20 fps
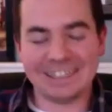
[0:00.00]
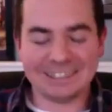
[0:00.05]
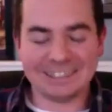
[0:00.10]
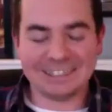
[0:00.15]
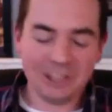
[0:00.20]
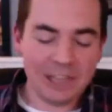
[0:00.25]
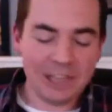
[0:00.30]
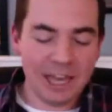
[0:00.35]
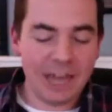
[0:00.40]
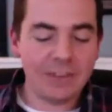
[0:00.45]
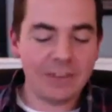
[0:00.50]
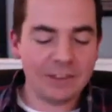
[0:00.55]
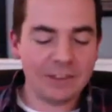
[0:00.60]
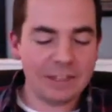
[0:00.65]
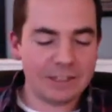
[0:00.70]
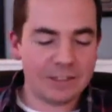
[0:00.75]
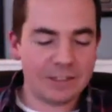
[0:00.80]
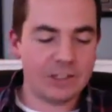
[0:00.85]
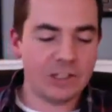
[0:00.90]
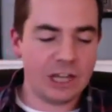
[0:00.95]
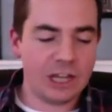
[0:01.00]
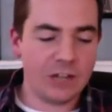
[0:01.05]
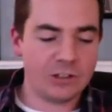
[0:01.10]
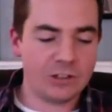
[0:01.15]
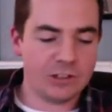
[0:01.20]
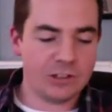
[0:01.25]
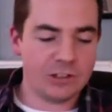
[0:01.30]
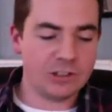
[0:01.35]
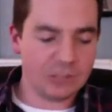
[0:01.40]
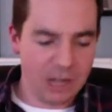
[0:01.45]
So yeah, I think that the challenge
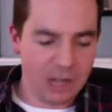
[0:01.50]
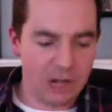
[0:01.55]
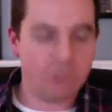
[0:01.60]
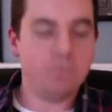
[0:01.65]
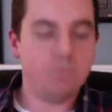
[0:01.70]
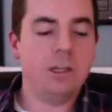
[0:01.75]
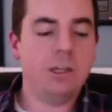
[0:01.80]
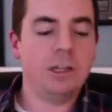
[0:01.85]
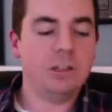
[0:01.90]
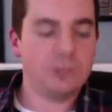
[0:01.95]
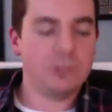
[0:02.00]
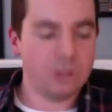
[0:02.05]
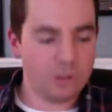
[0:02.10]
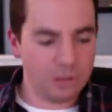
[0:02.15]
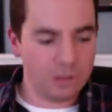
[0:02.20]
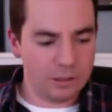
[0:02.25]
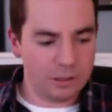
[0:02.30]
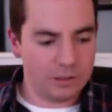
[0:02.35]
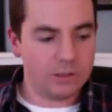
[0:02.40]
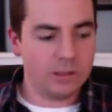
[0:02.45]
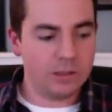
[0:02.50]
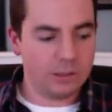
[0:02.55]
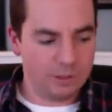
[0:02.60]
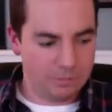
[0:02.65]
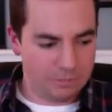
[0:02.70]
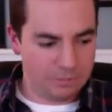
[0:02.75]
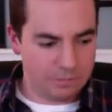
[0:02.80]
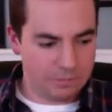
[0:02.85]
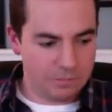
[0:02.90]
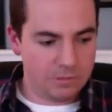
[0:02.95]
is the scares, making sure that, 'cause
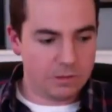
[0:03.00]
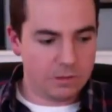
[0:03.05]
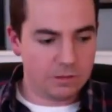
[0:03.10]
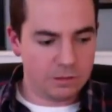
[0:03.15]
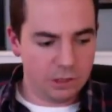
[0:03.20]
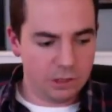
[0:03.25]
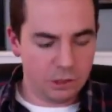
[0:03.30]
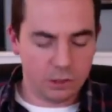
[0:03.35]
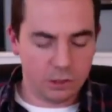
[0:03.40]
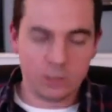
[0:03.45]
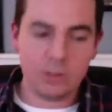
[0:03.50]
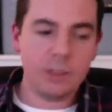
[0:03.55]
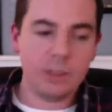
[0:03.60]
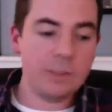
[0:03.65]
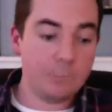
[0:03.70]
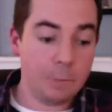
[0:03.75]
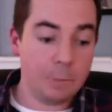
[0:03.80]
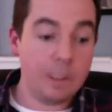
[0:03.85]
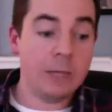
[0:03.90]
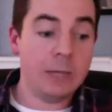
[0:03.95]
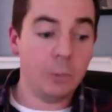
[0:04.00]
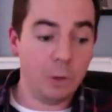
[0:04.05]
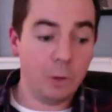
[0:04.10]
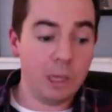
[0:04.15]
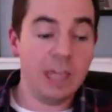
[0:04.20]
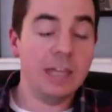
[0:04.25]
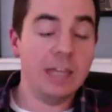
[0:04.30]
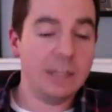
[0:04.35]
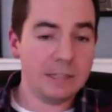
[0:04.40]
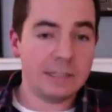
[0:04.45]
being
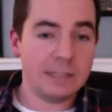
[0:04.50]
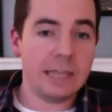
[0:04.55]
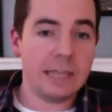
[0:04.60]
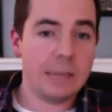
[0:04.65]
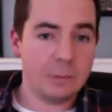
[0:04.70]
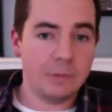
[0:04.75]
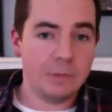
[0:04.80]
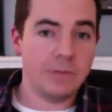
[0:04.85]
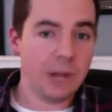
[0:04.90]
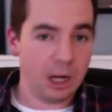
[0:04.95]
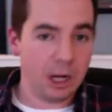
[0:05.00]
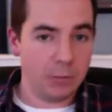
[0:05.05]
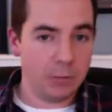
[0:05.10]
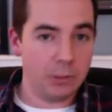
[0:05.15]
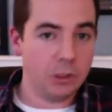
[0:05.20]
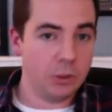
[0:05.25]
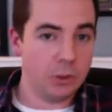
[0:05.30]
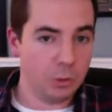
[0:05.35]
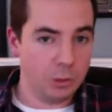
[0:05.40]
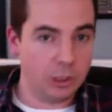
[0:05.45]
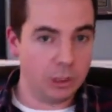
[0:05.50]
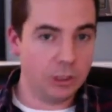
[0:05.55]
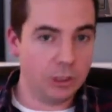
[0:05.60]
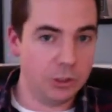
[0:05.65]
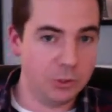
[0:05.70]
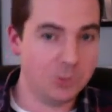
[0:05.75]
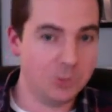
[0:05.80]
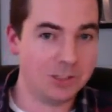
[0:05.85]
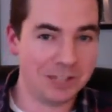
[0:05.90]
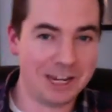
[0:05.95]
in the same environment doing
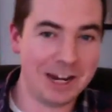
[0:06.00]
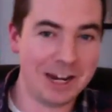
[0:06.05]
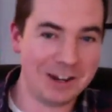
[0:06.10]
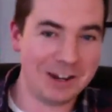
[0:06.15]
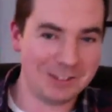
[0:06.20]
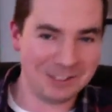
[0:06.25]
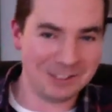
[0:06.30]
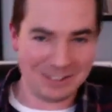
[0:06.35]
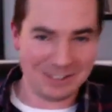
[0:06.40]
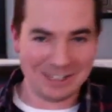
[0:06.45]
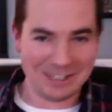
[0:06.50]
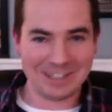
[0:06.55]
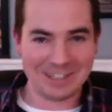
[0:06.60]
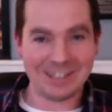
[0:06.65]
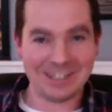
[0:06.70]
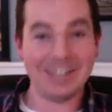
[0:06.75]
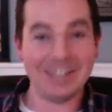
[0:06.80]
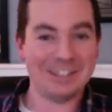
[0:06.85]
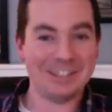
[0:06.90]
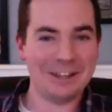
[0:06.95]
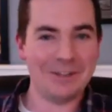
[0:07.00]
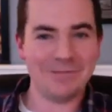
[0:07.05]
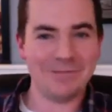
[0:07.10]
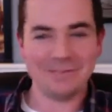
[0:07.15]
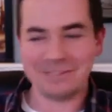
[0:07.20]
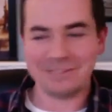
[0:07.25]
new scares is tough.